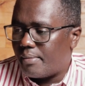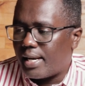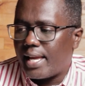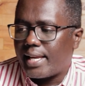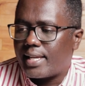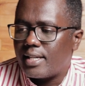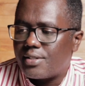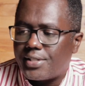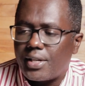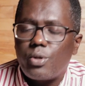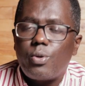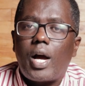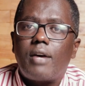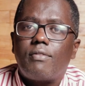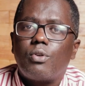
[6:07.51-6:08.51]
And I can tell
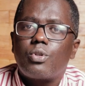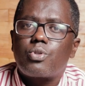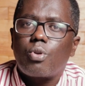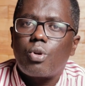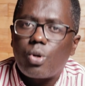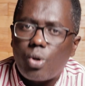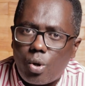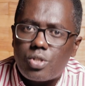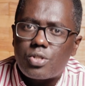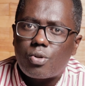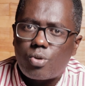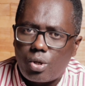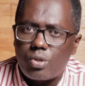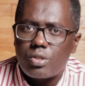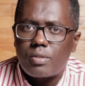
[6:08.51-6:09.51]
you, I have also lost
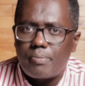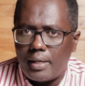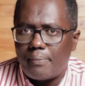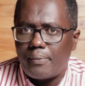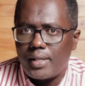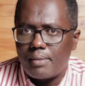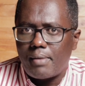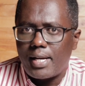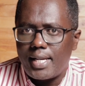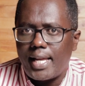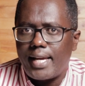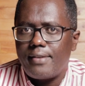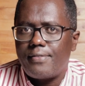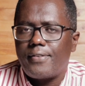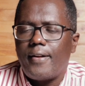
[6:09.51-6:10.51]
close people in my
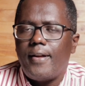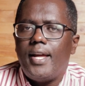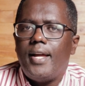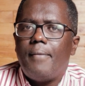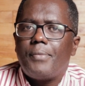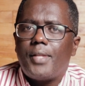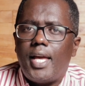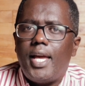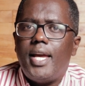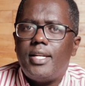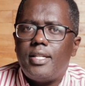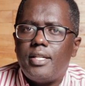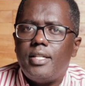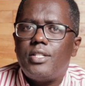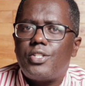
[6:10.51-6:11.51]
life,
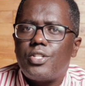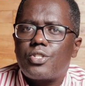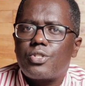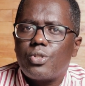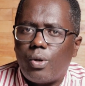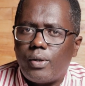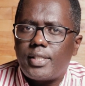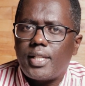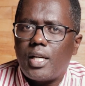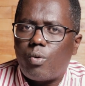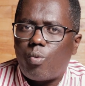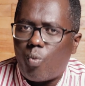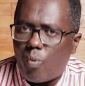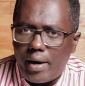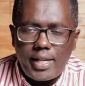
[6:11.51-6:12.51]
and it is not a
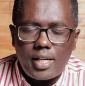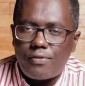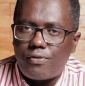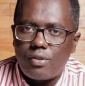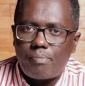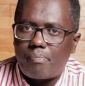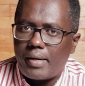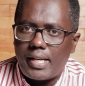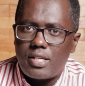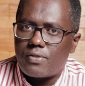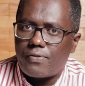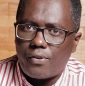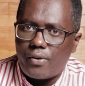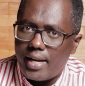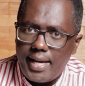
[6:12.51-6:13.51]
wonderful place
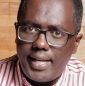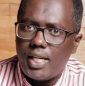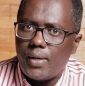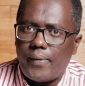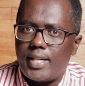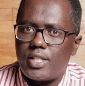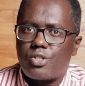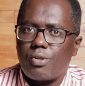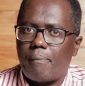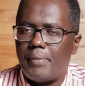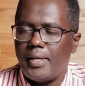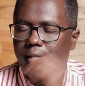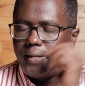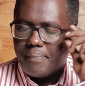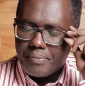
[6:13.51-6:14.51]
for anyone to
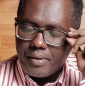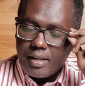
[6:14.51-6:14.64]
be.